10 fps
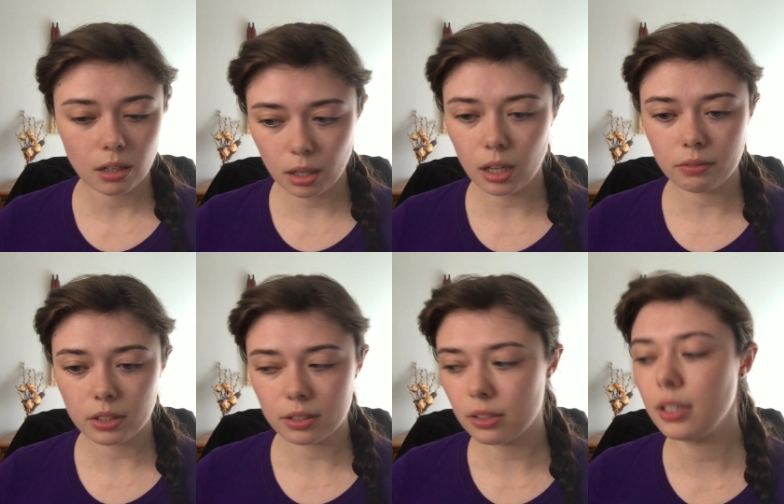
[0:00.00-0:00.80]

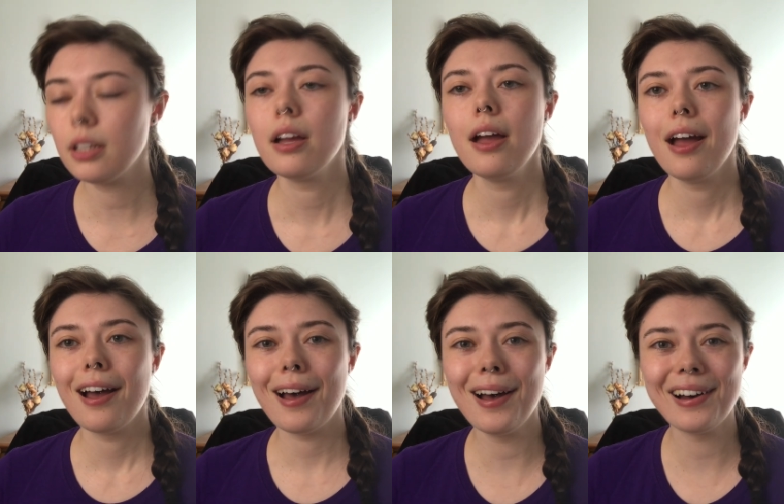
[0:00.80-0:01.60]
obviously.
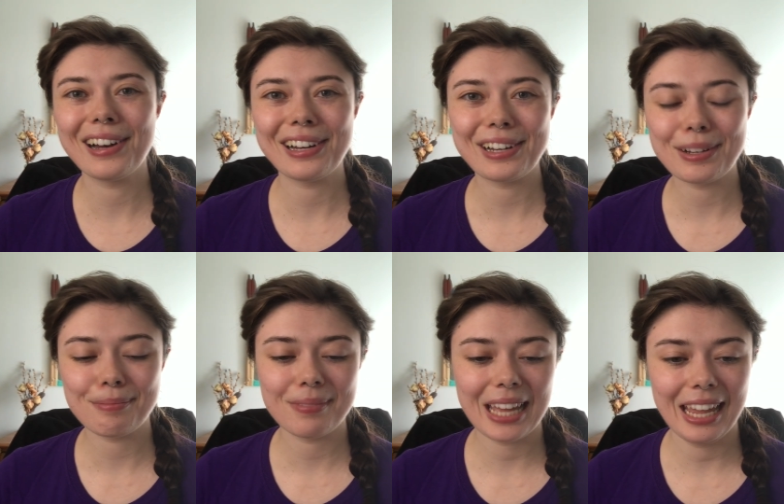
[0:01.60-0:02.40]

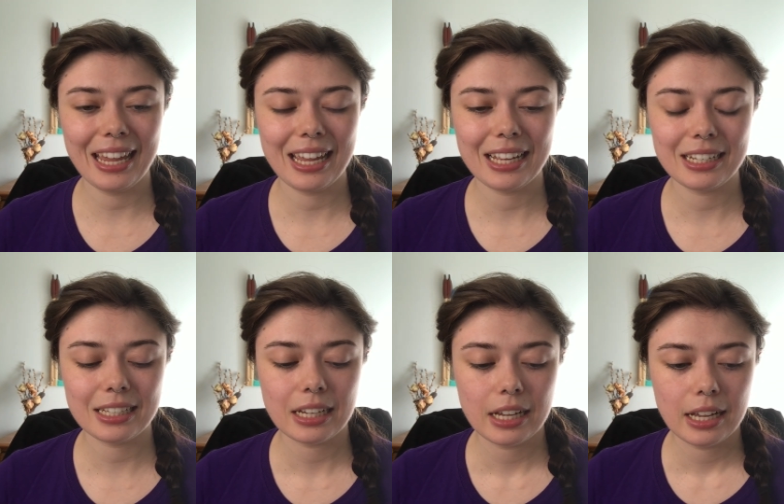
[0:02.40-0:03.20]
And
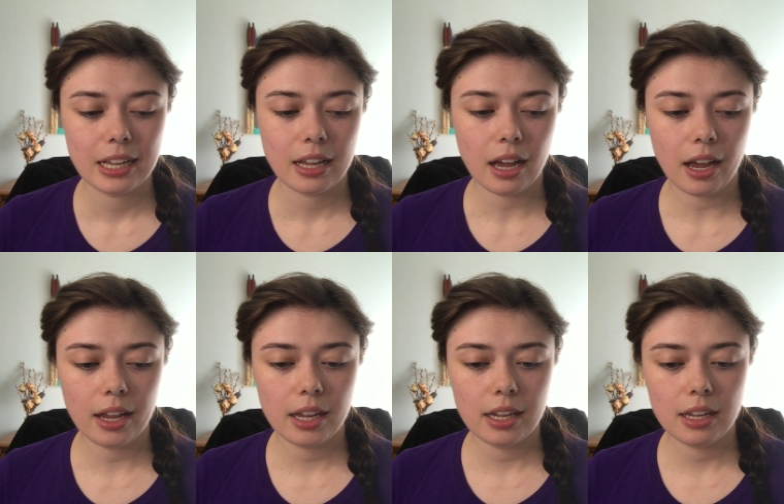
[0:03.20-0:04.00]

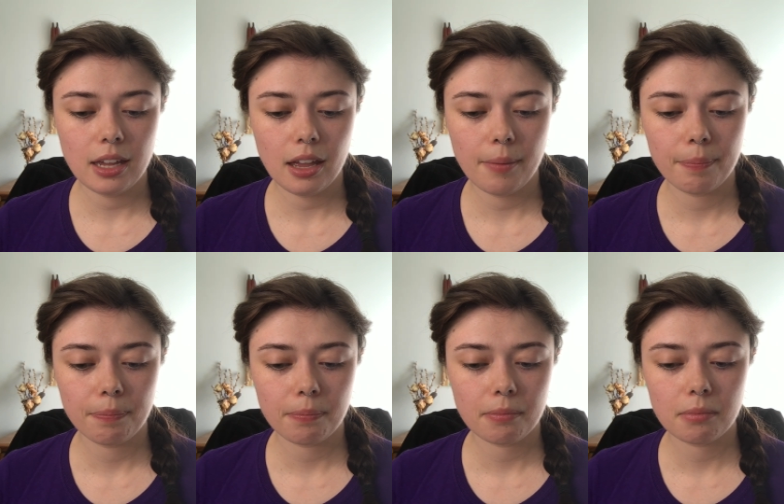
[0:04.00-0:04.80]
it
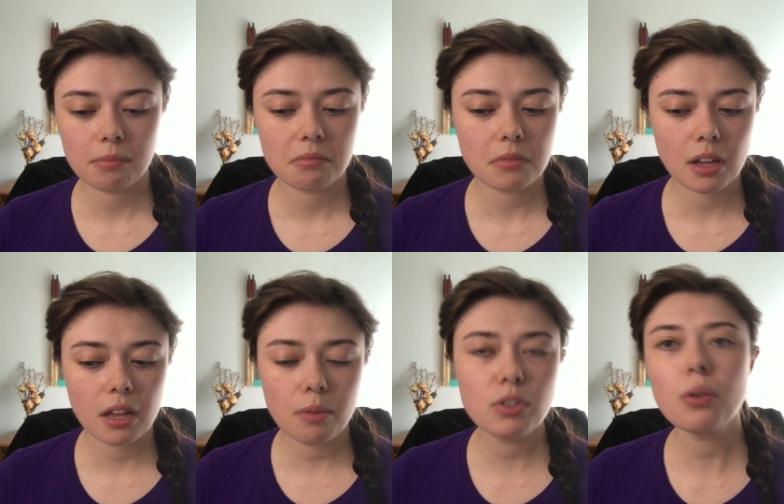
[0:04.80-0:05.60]

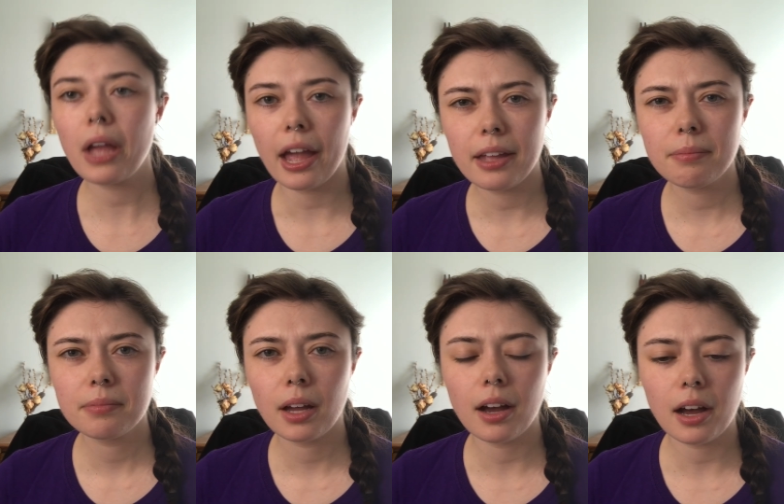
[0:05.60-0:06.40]
was okay.
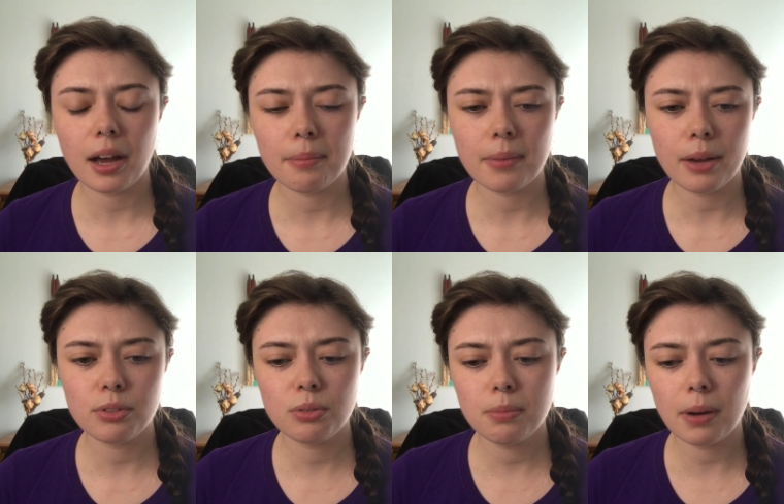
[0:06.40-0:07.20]
I was
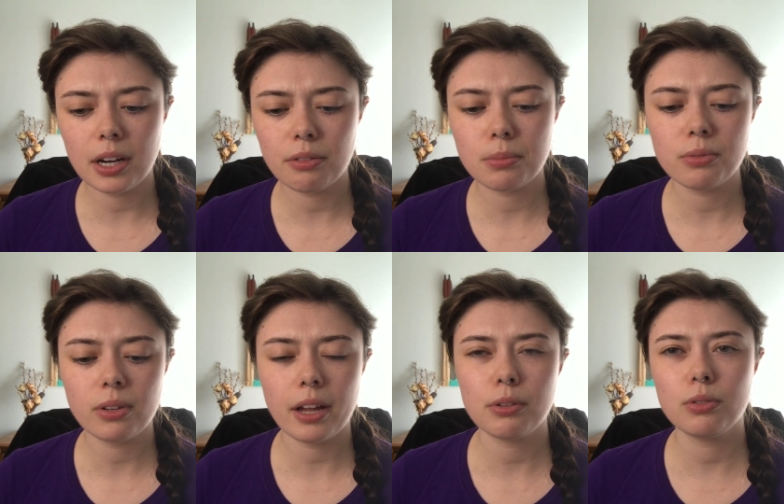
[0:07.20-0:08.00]
doing body removal.
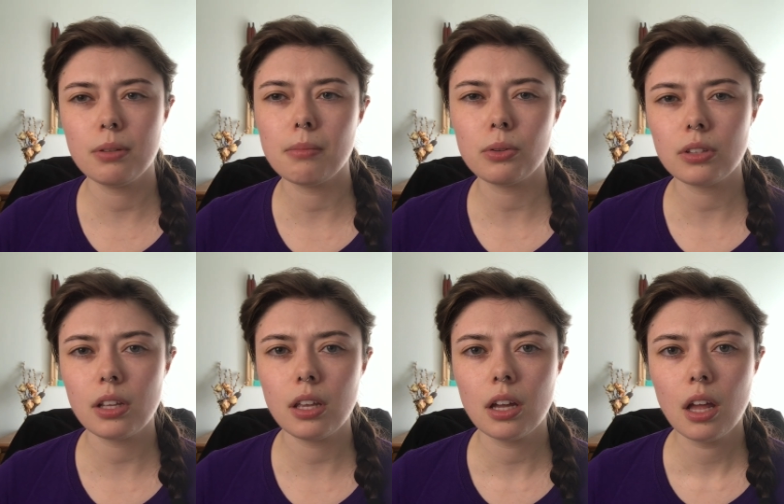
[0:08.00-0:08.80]
I was doing mostly